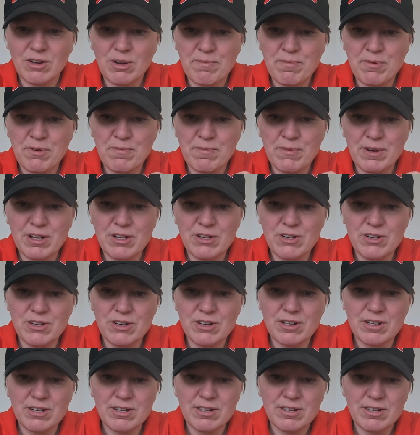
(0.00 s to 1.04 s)
I'll put my
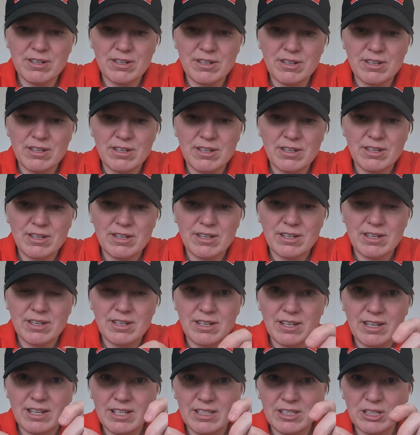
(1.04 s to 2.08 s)
hook
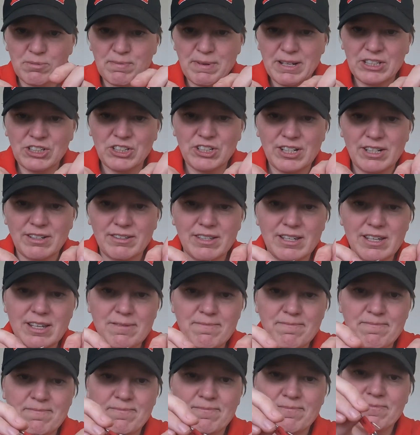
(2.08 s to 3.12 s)
in the splashdown
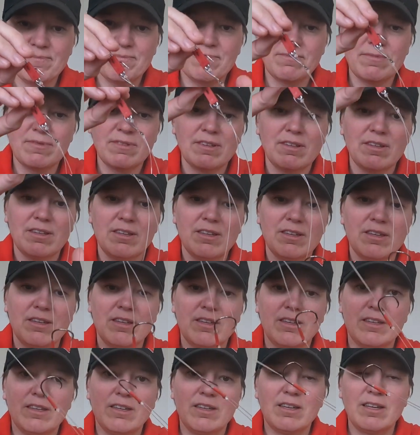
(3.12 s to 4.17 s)
there,
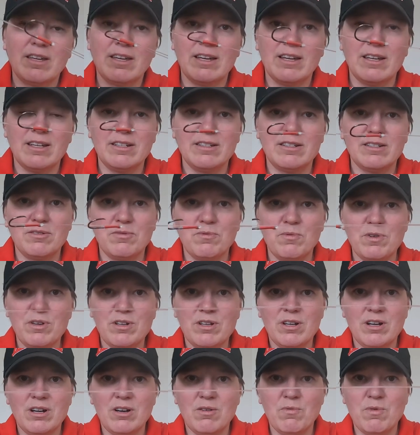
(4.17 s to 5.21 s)
and
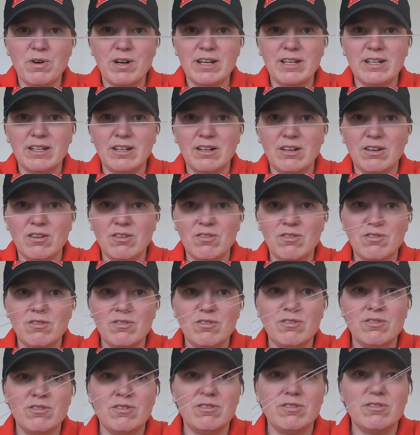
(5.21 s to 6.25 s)
work our way
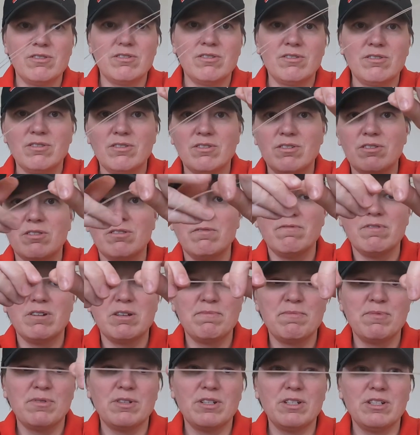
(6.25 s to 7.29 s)
along the rig
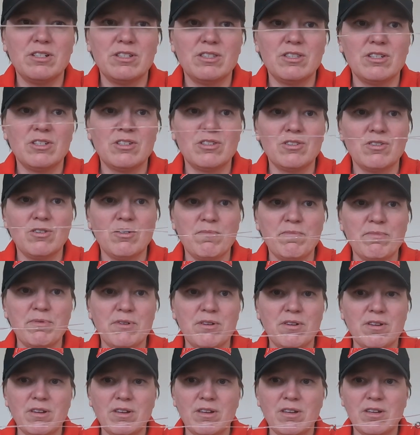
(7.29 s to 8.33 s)
body to the top,
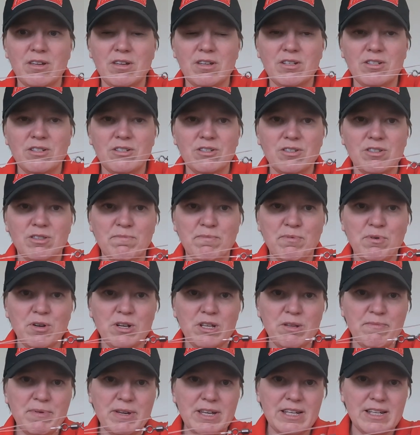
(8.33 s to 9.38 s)
to the
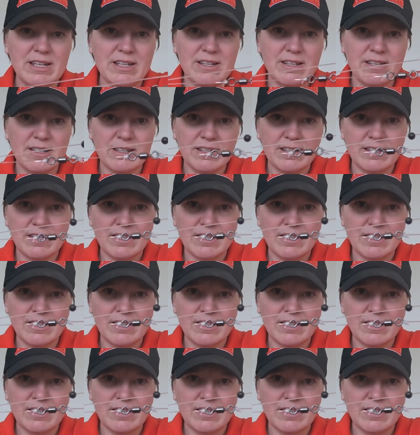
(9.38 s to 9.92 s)
pulley bead,